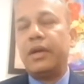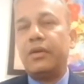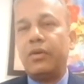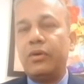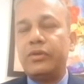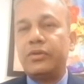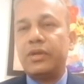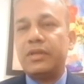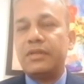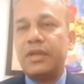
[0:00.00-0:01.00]
And
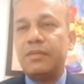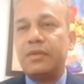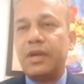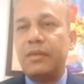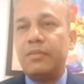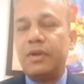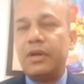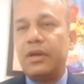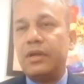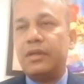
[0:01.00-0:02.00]
also at the same time,
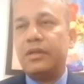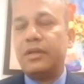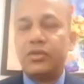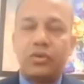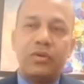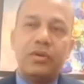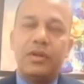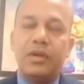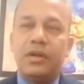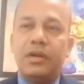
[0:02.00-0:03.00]
they
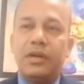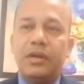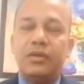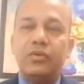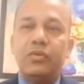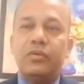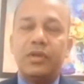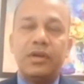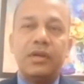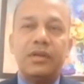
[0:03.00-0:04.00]
should do
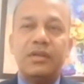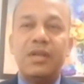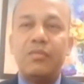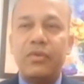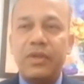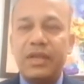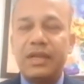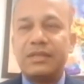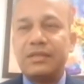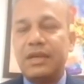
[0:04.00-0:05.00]
the deep
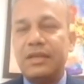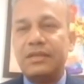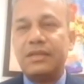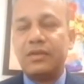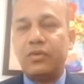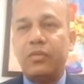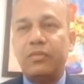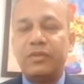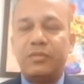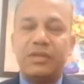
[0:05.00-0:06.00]
breathing exercises at
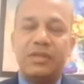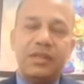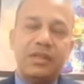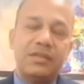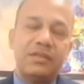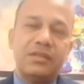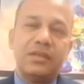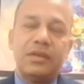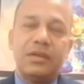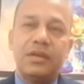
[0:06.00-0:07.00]
home, especially in this